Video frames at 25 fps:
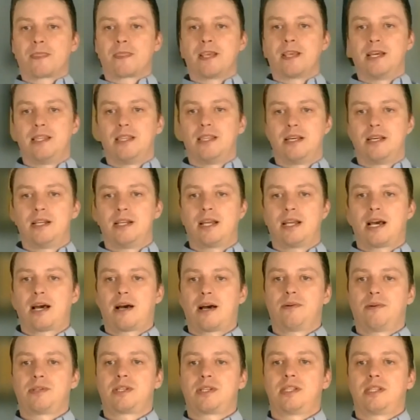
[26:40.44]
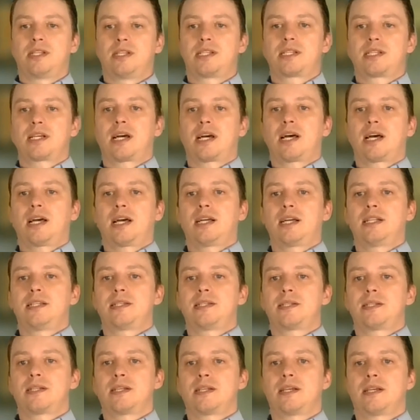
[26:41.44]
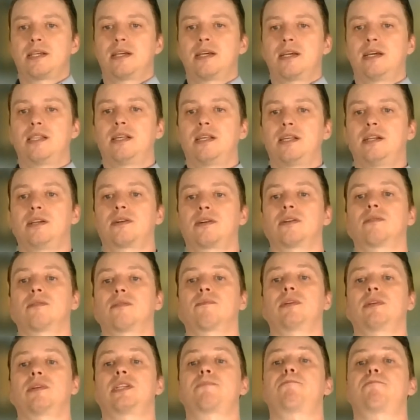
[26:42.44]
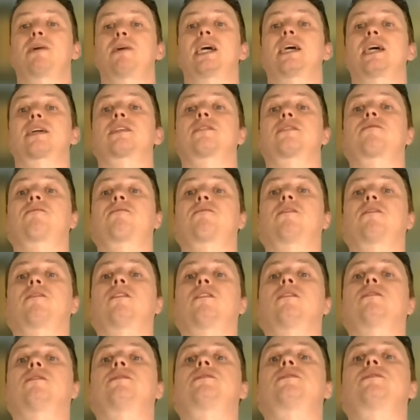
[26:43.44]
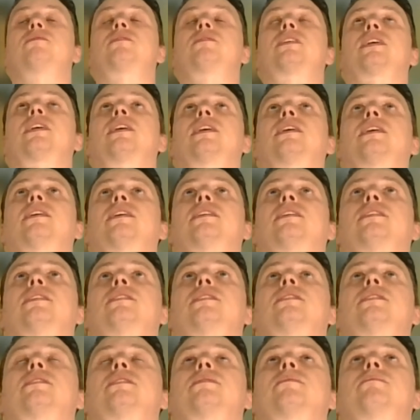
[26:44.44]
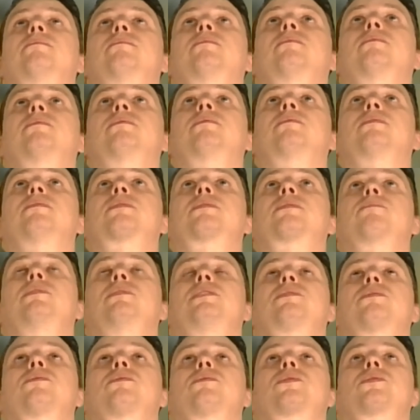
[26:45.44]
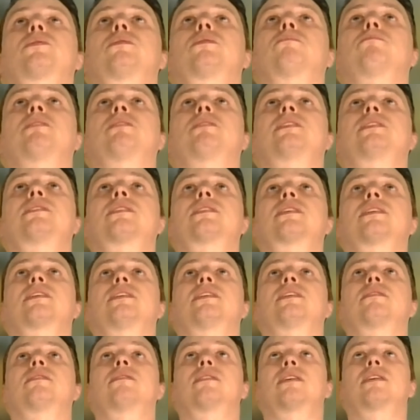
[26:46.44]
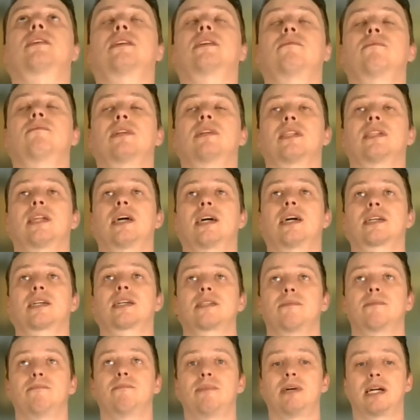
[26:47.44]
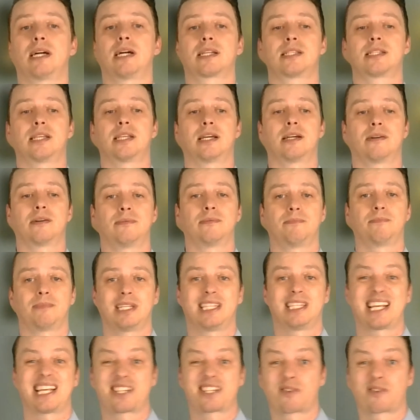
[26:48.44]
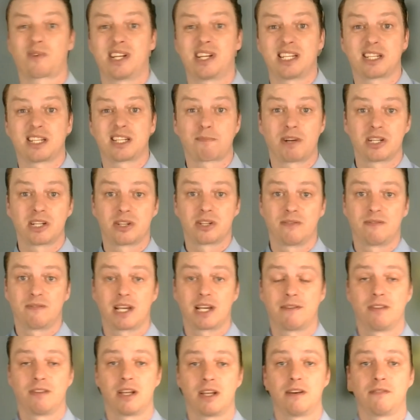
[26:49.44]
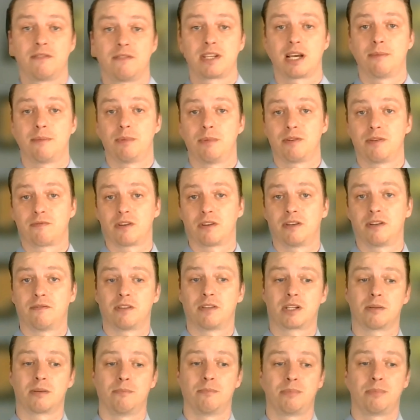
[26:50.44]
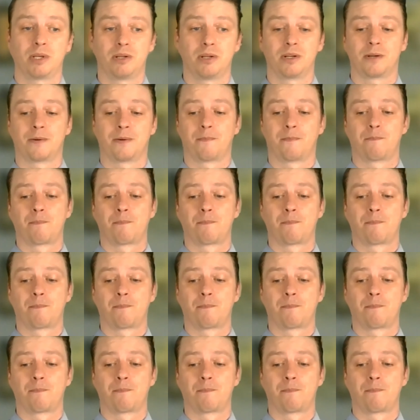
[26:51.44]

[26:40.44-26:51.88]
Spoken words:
And then out to the sides. And then you're going to reach back as far as you can. Squeeze those shoulder blades together and relax them back down. And that's great, especially if you have a lot of time in front of a computer.